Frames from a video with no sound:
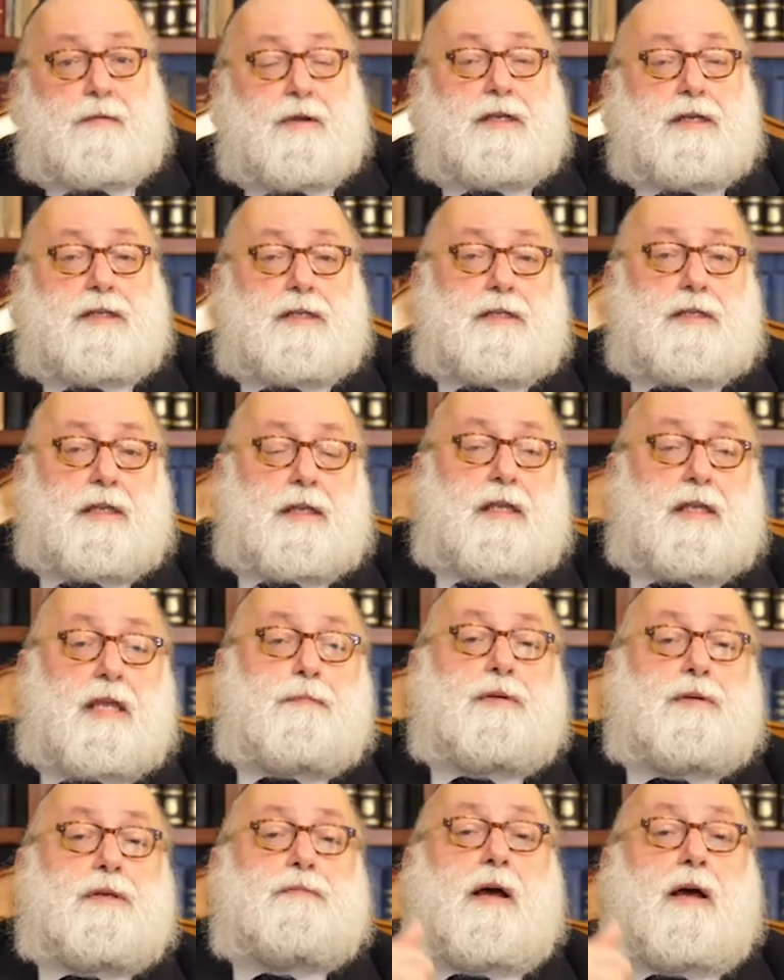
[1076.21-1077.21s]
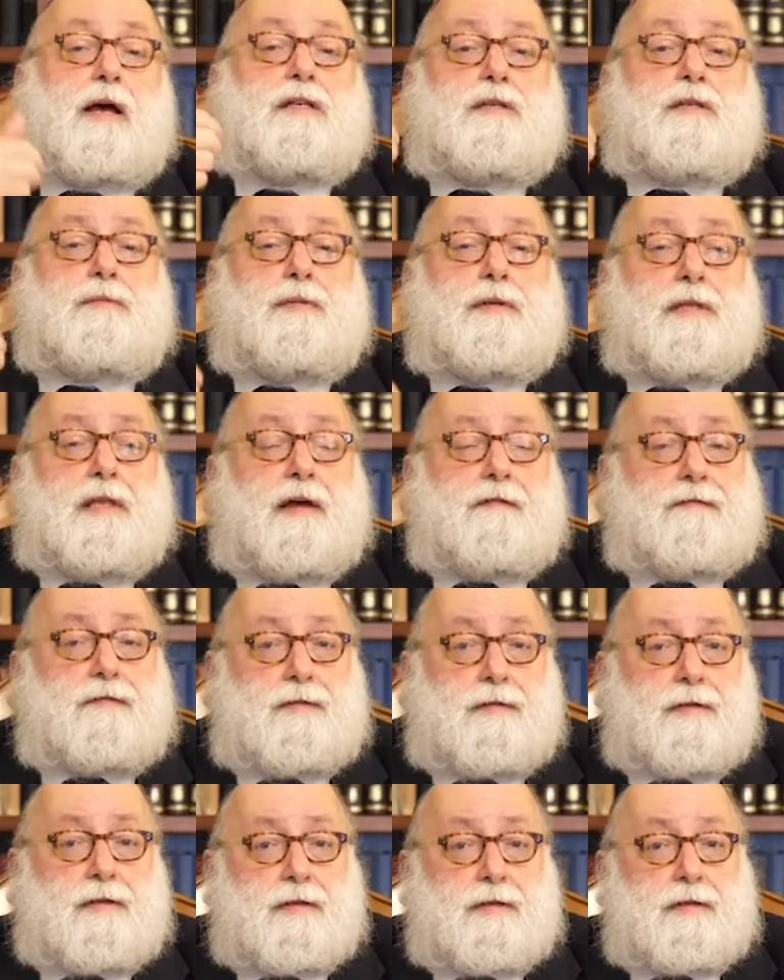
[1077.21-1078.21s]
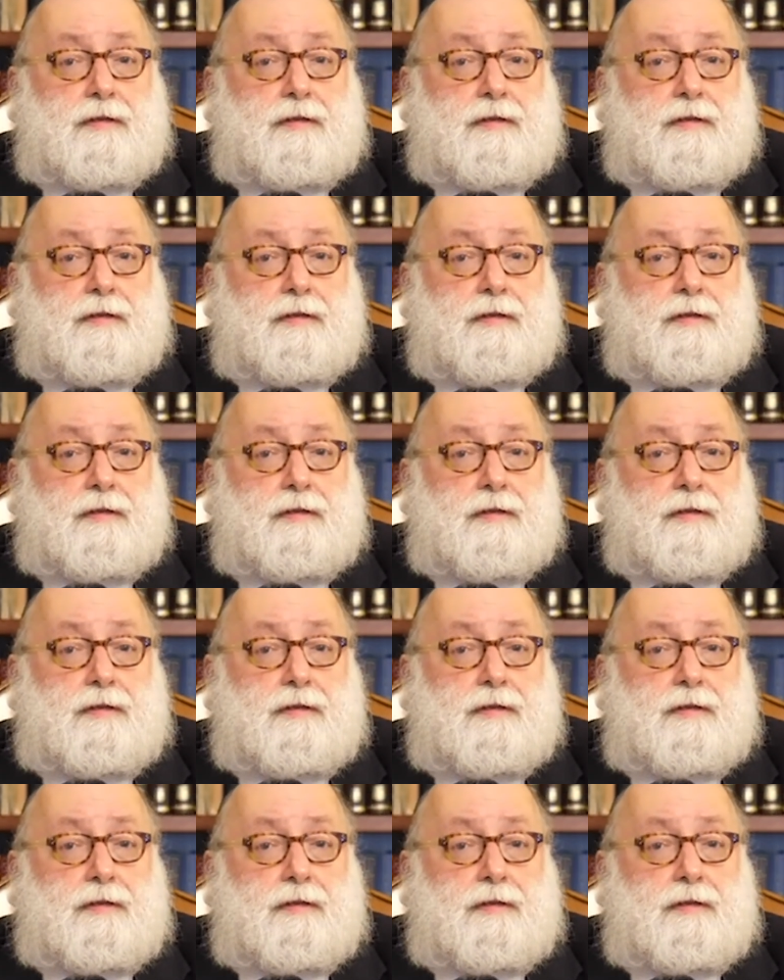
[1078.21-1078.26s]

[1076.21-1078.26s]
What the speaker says: reaches the deepest possible level